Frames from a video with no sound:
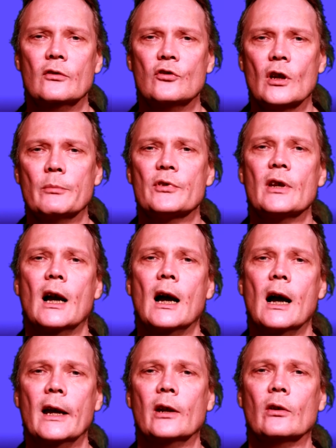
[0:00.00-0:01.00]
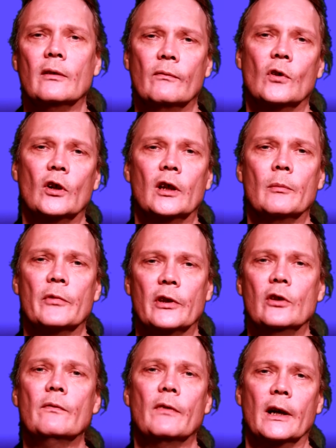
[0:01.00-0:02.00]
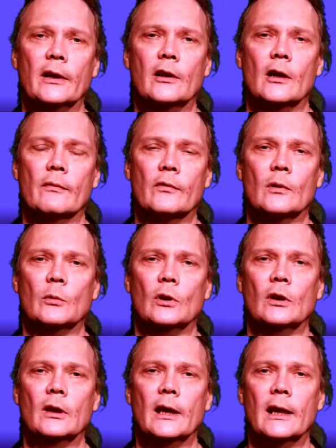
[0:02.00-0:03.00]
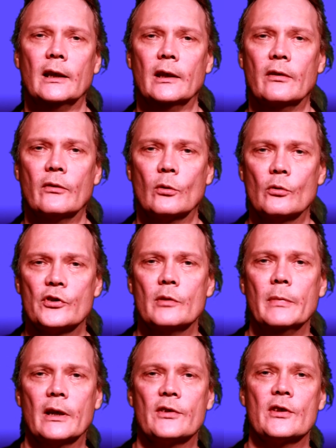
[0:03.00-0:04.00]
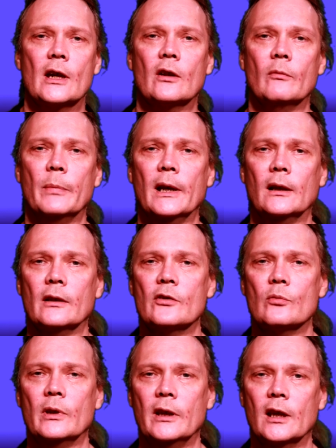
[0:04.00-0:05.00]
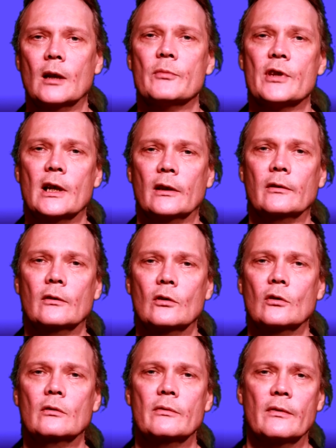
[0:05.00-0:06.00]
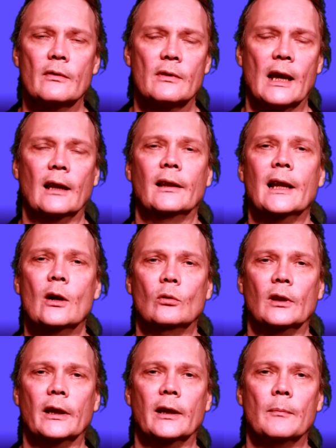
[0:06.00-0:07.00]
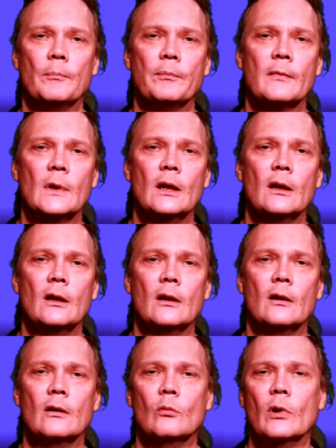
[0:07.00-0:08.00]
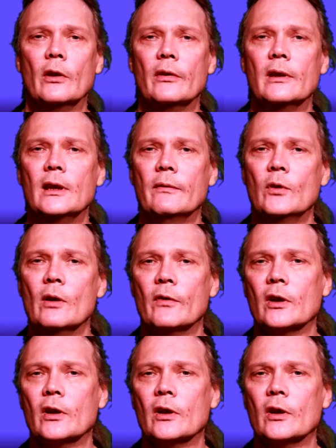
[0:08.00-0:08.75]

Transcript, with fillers: jumps higher in volume than you find comfortable, and it throws the mix out of balance when he comes on that loudly. Well, if you have a